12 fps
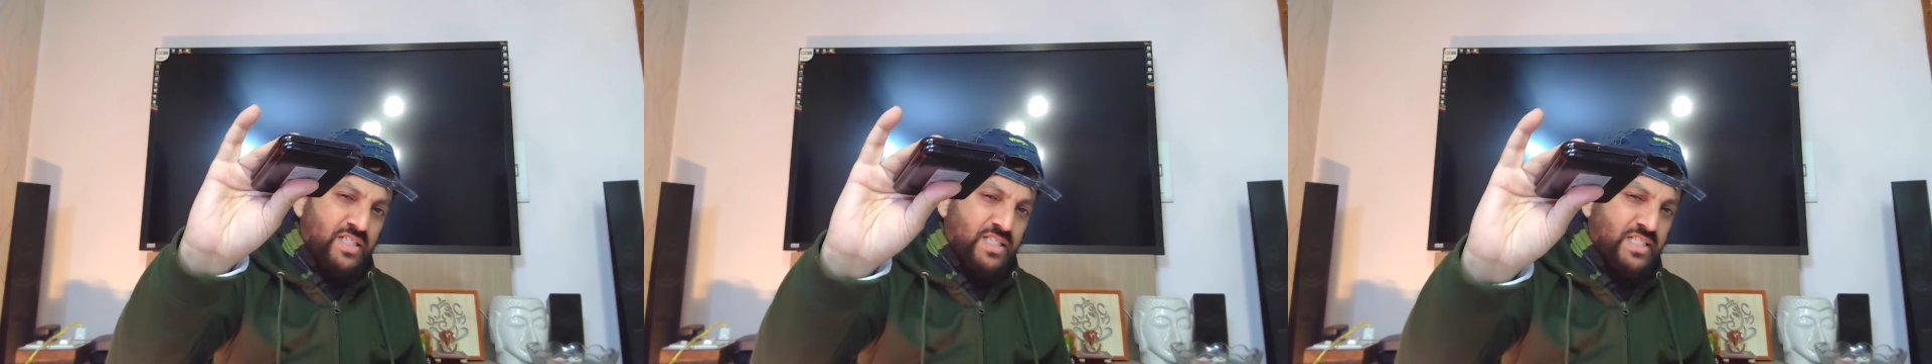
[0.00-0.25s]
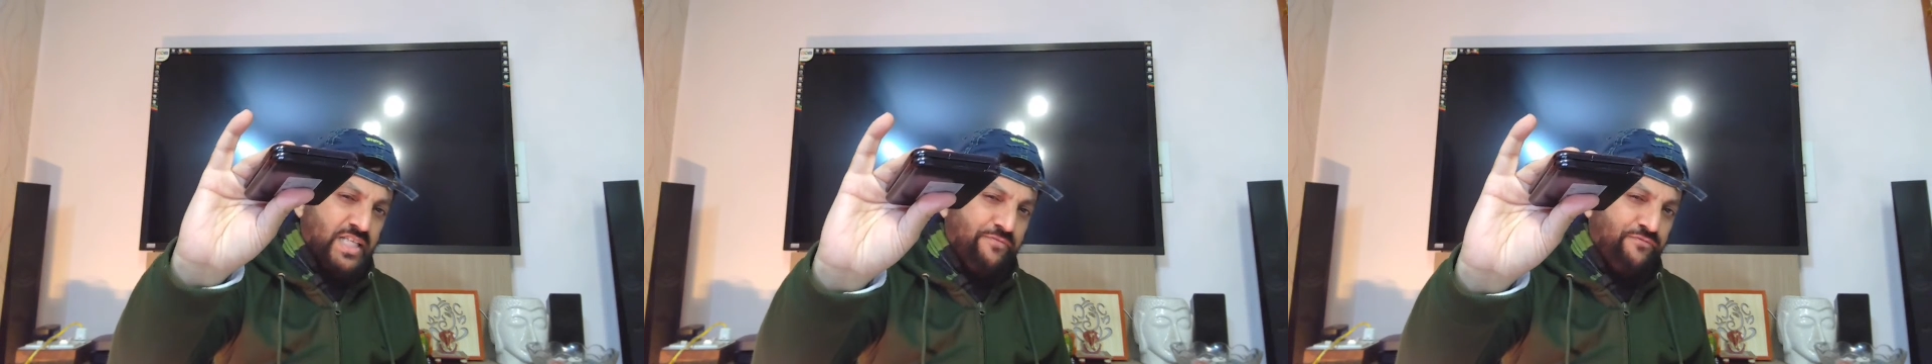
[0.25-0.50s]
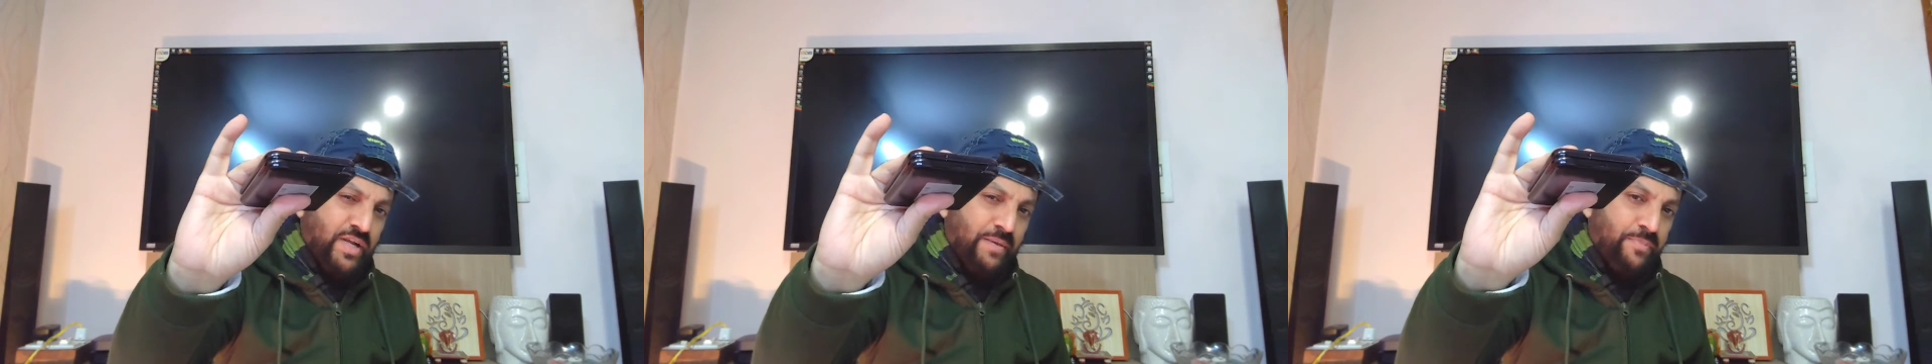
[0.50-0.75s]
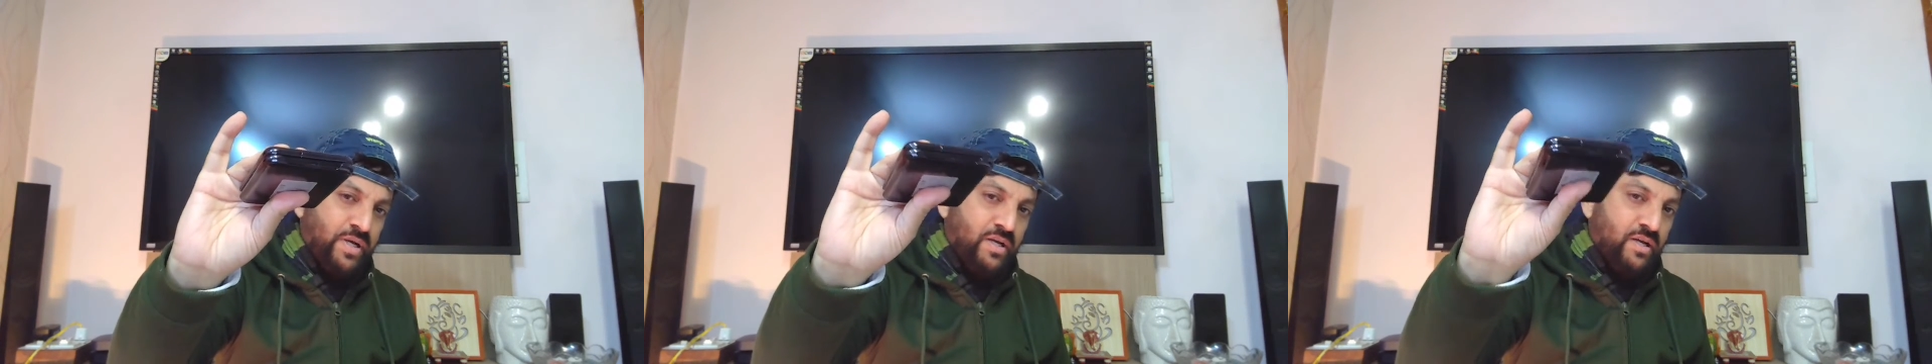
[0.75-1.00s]
Z
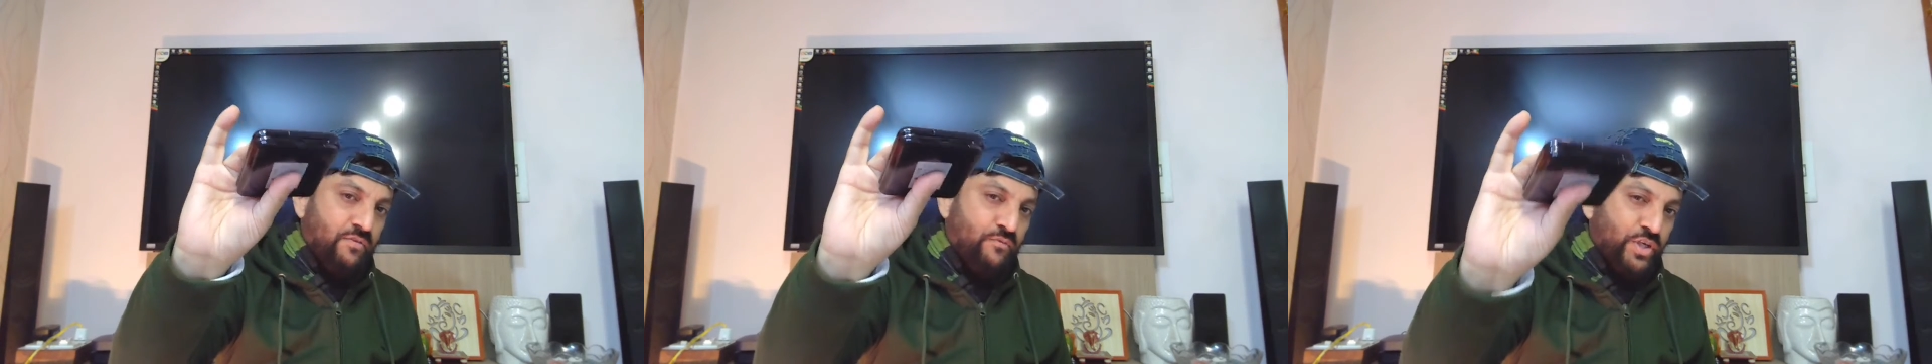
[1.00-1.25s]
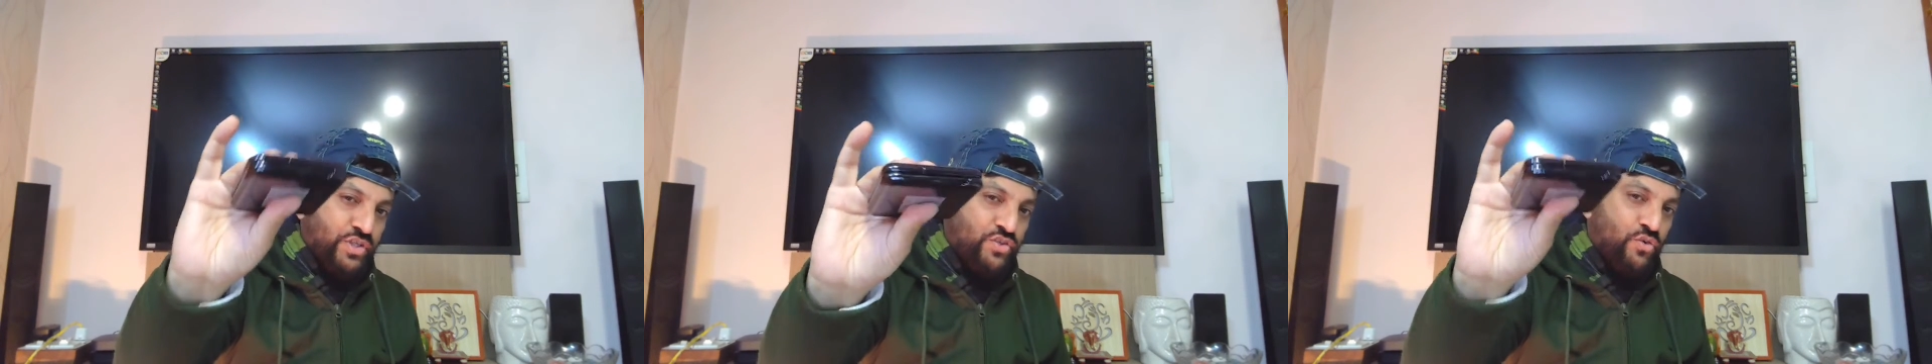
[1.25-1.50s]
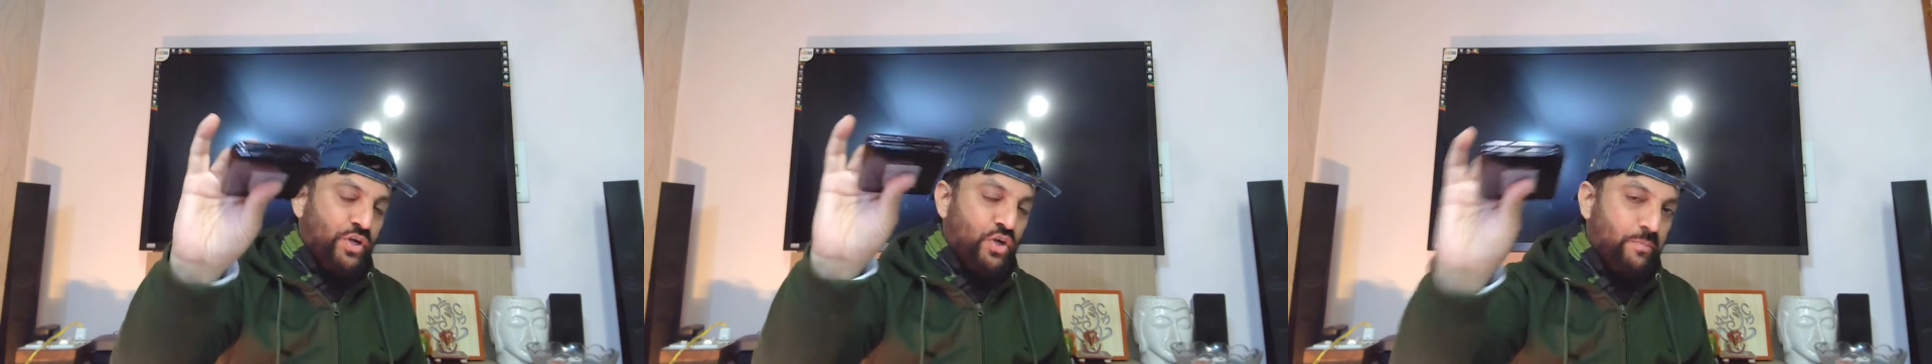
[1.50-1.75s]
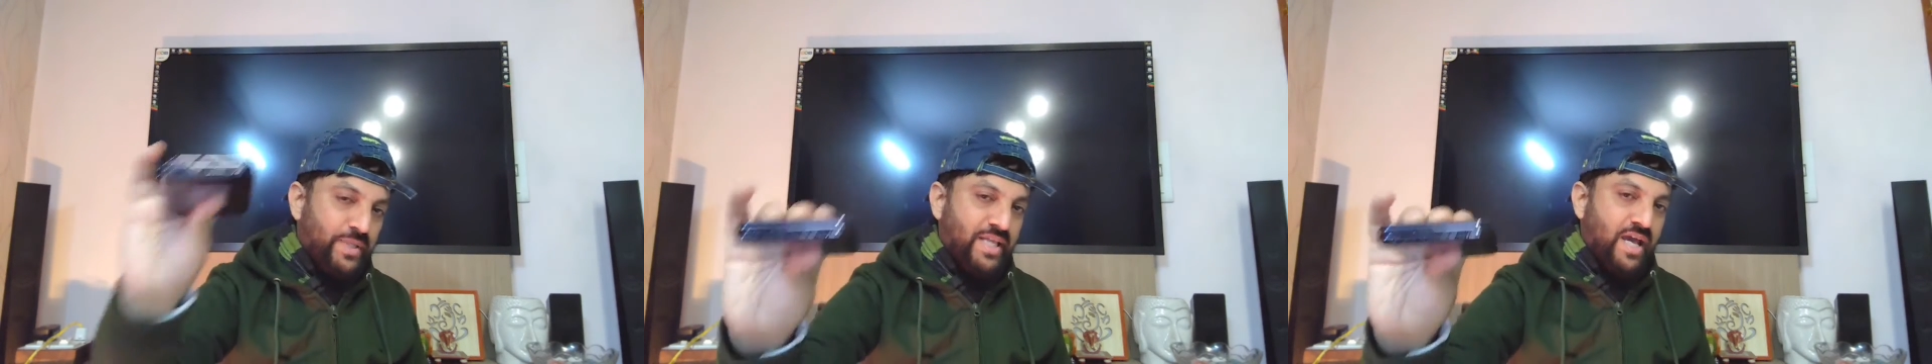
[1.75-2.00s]
Flip, which is going
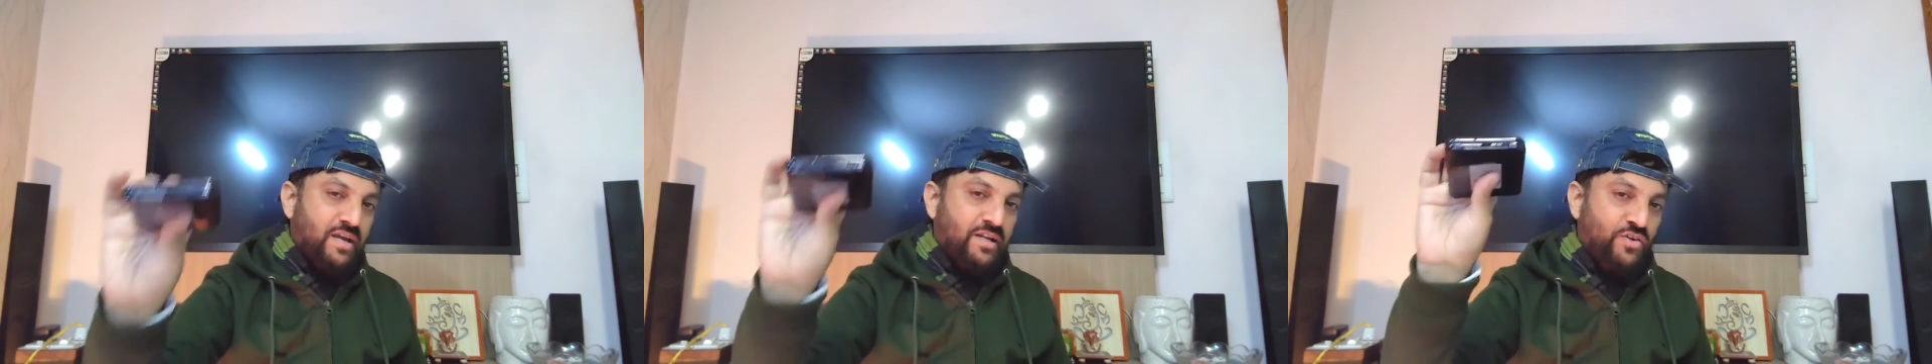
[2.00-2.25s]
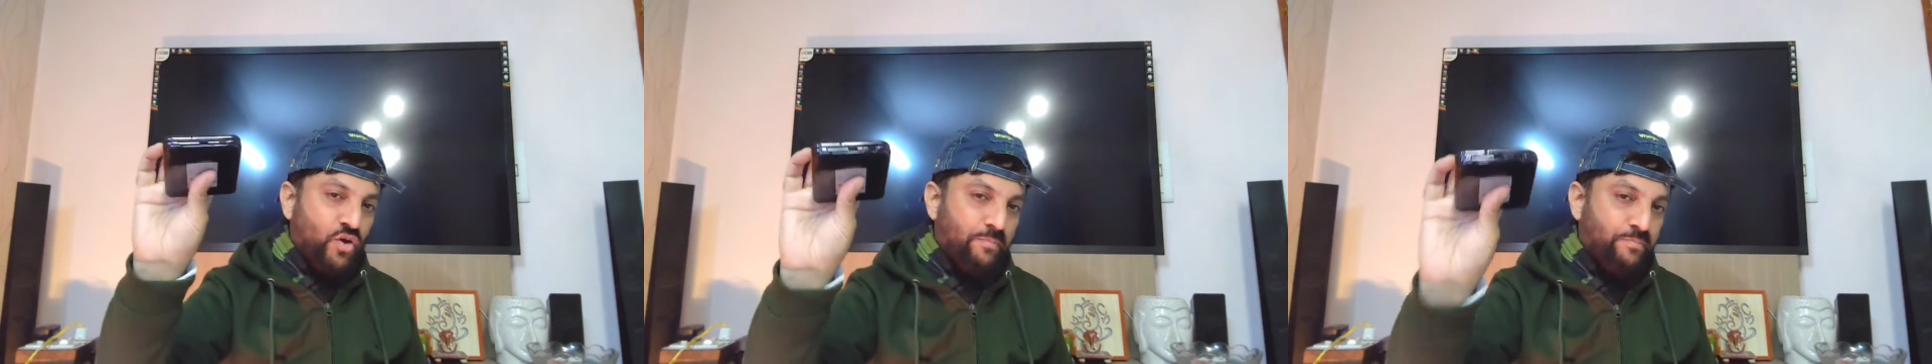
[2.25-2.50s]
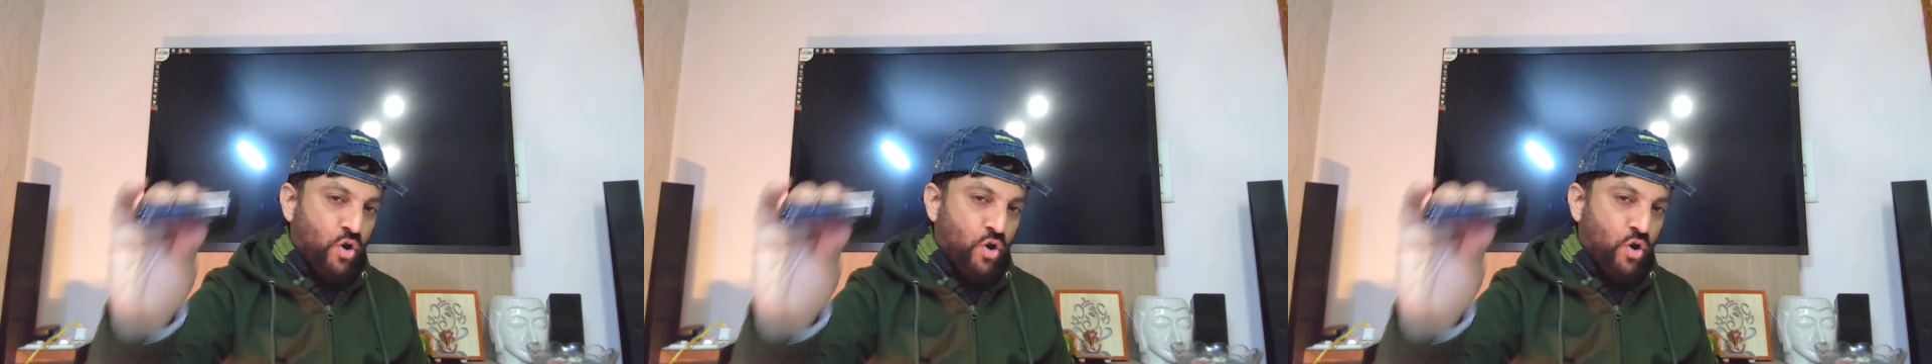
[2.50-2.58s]
to be there in your